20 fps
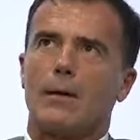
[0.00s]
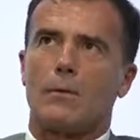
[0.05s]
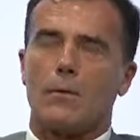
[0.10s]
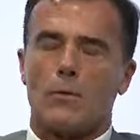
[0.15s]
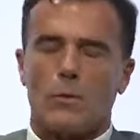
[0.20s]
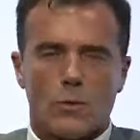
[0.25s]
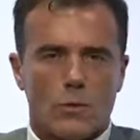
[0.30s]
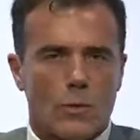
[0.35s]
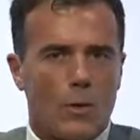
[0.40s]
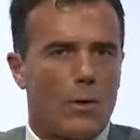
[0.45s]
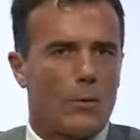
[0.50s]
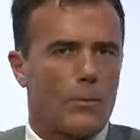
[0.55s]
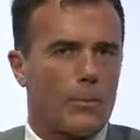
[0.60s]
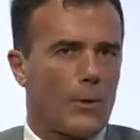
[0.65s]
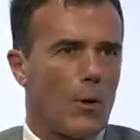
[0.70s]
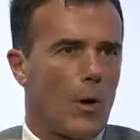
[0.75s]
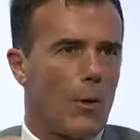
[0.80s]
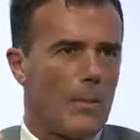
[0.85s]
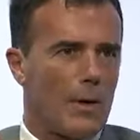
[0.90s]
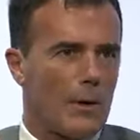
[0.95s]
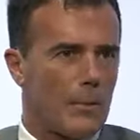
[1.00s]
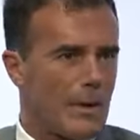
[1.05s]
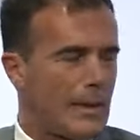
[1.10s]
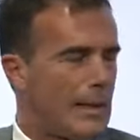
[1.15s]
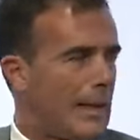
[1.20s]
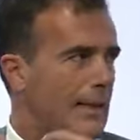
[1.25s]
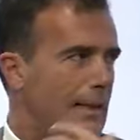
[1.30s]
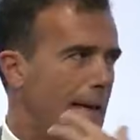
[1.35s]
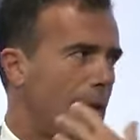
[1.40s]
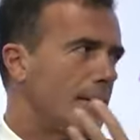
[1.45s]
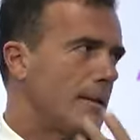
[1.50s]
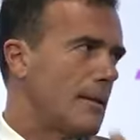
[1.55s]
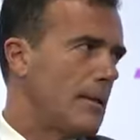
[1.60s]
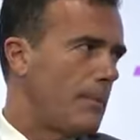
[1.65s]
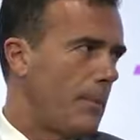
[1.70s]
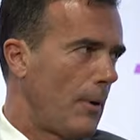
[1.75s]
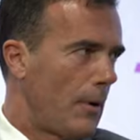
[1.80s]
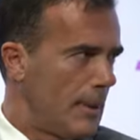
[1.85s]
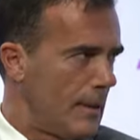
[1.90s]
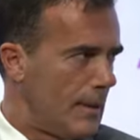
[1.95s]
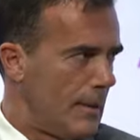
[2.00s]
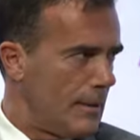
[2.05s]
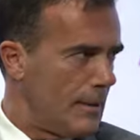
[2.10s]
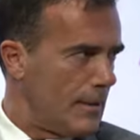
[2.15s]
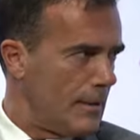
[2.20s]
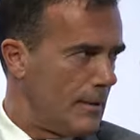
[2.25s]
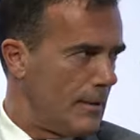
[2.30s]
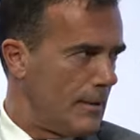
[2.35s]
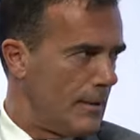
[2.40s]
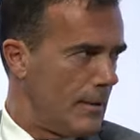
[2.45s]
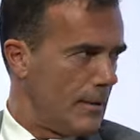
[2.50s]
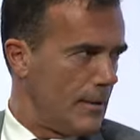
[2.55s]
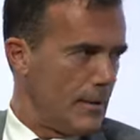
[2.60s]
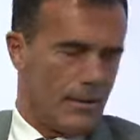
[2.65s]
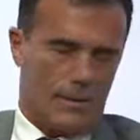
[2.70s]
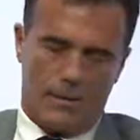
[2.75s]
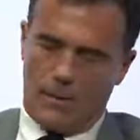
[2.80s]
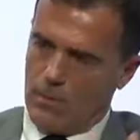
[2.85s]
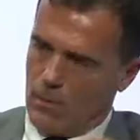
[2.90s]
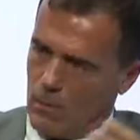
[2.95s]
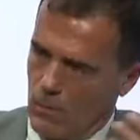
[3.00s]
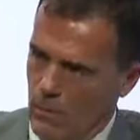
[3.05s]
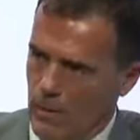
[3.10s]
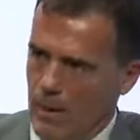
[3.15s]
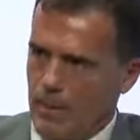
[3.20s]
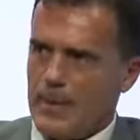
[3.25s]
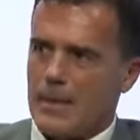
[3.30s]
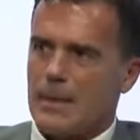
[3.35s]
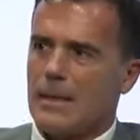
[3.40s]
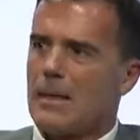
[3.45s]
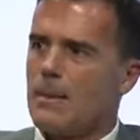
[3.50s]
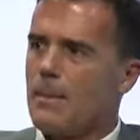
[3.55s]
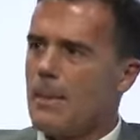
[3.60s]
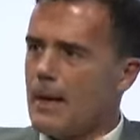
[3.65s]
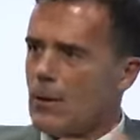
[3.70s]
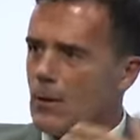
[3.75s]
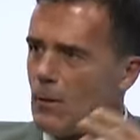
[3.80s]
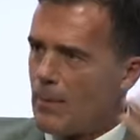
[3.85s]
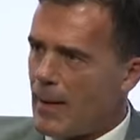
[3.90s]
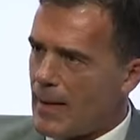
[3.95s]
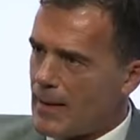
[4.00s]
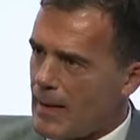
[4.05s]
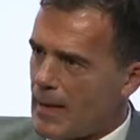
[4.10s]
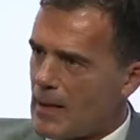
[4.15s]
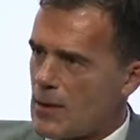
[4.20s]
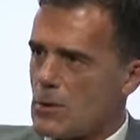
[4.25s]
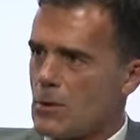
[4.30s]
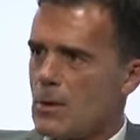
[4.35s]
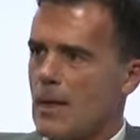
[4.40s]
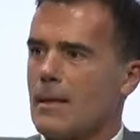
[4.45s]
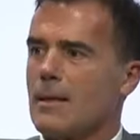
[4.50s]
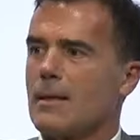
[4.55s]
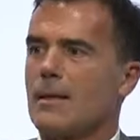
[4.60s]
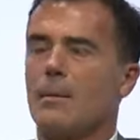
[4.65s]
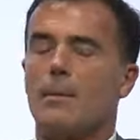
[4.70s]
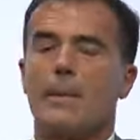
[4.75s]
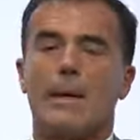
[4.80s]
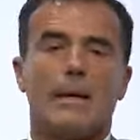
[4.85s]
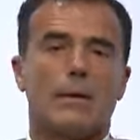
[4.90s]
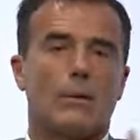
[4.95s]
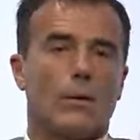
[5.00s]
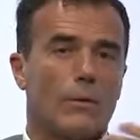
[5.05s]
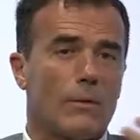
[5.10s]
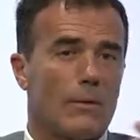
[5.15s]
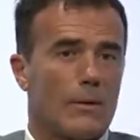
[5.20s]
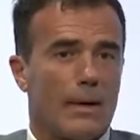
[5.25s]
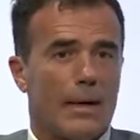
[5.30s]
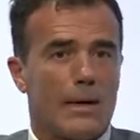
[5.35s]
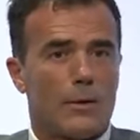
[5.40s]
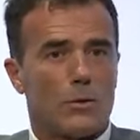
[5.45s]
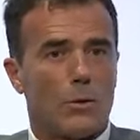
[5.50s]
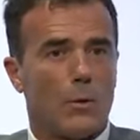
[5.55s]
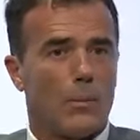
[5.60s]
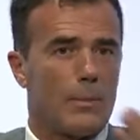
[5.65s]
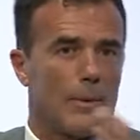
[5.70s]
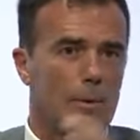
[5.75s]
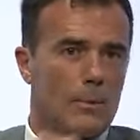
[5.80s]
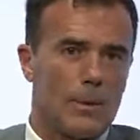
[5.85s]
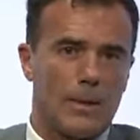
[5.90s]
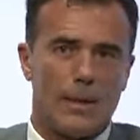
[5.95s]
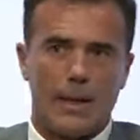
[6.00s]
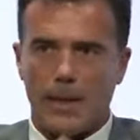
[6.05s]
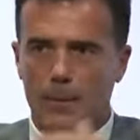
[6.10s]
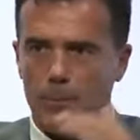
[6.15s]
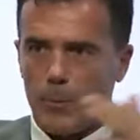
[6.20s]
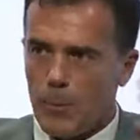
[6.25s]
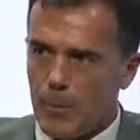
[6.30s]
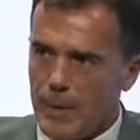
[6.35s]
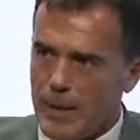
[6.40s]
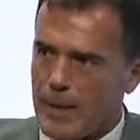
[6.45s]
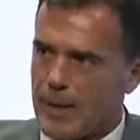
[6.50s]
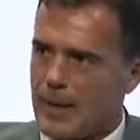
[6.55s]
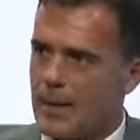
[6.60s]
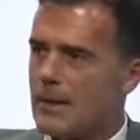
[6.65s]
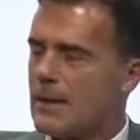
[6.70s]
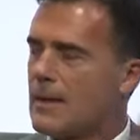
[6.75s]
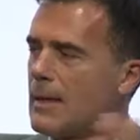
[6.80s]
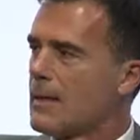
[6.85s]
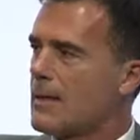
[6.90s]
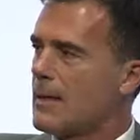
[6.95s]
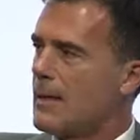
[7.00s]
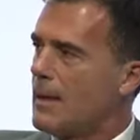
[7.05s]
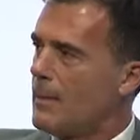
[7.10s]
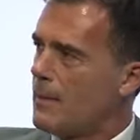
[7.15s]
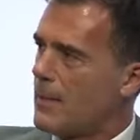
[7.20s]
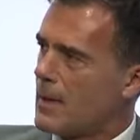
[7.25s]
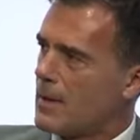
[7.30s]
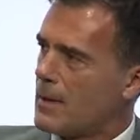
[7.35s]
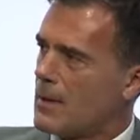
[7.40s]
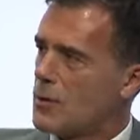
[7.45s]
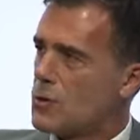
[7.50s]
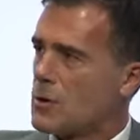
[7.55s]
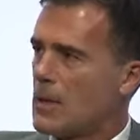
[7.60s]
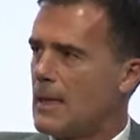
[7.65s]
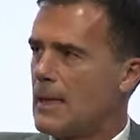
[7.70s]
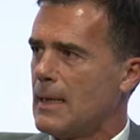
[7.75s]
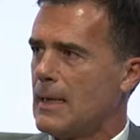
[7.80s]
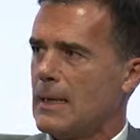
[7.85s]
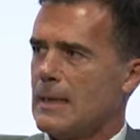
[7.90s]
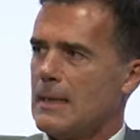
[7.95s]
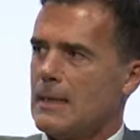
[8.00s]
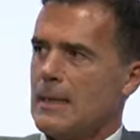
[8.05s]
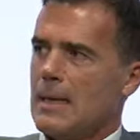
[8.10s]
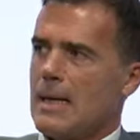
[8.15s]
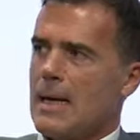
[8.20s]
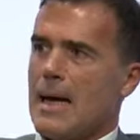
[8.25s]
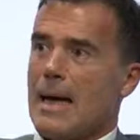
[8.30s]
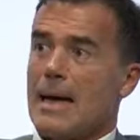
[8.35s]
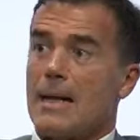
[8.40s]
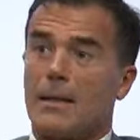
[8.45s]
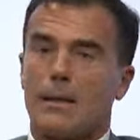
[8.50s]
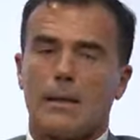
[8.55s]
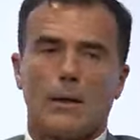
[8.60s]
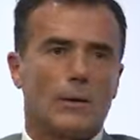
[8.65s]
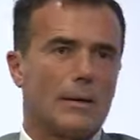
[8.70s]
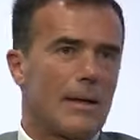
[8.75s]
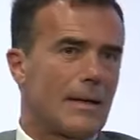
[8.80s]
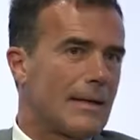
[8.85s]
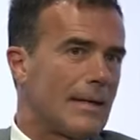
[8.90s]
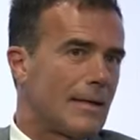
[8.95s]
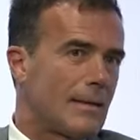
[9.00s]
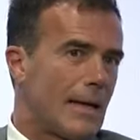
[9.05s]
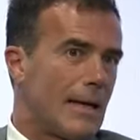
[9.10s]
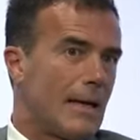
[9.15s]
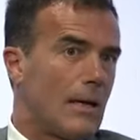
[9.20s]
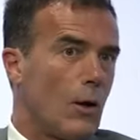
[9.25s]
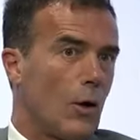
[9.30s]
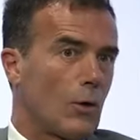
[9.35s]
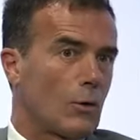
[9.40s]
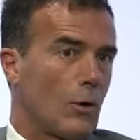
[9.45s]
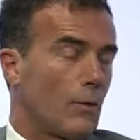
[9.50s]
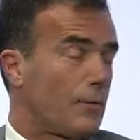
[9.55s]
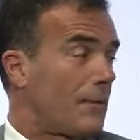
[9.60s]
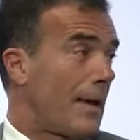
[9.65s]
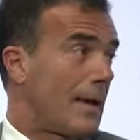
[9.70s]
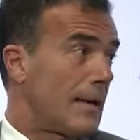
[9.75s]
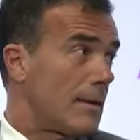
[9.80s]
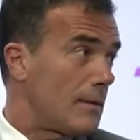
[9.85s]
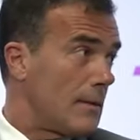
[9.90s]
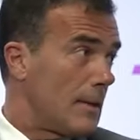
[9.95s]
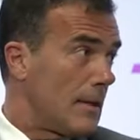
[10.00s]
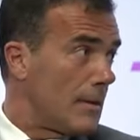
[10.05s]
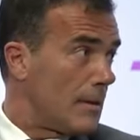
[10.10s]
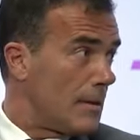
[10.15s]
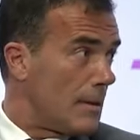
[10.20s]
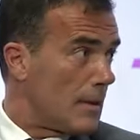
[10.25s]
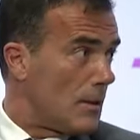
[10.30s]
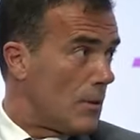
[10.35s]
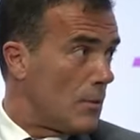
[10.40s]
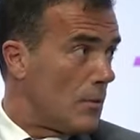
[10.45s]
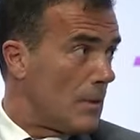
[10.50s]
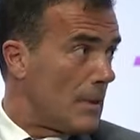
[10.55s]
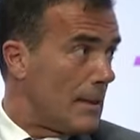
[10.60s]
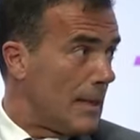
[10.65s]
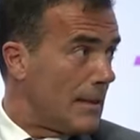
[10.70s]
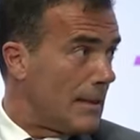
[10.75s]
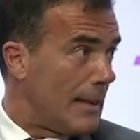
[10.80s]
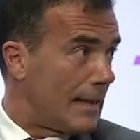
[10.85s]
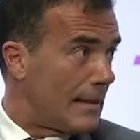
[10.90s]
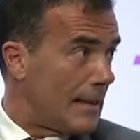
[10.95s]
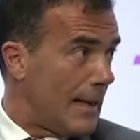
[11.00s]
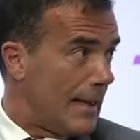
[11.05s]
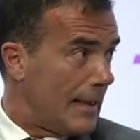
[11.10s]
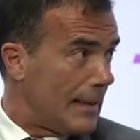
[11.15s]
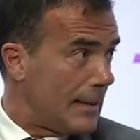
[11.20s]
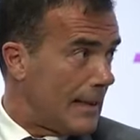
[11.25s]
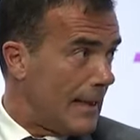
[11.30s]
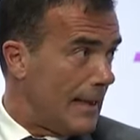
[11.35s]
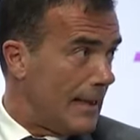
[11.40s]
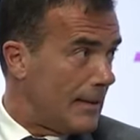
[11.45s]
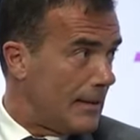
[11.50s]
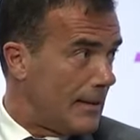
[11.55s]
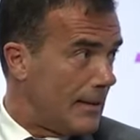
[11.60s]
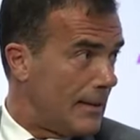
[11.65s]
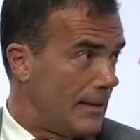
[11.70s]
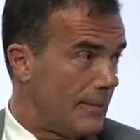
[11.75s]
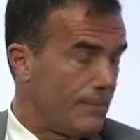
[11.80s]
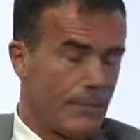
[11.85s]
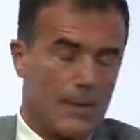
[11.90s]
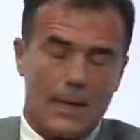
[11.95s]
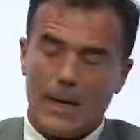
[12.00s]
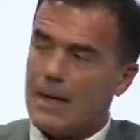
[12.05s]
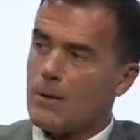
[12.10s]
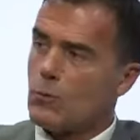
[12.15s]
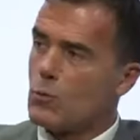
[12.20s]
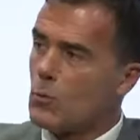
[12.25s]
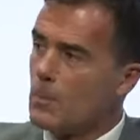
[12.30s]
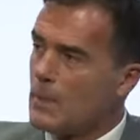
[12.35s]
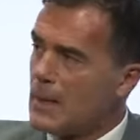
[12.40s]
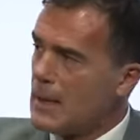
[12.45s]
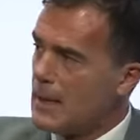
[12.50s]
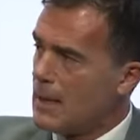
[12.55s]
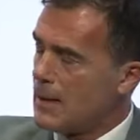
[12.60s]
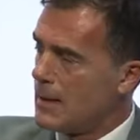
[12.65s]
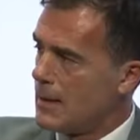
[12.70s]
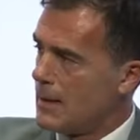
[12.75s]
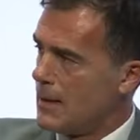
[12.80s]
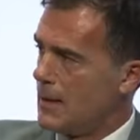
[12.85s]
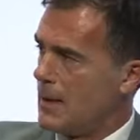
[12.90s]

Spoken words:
strong problem with identity politics. So, I mean, the debate on binational, the debate on the relation between the Republic and Islam, etc. And third, there is a lot of insecurity and anxiety. And to me,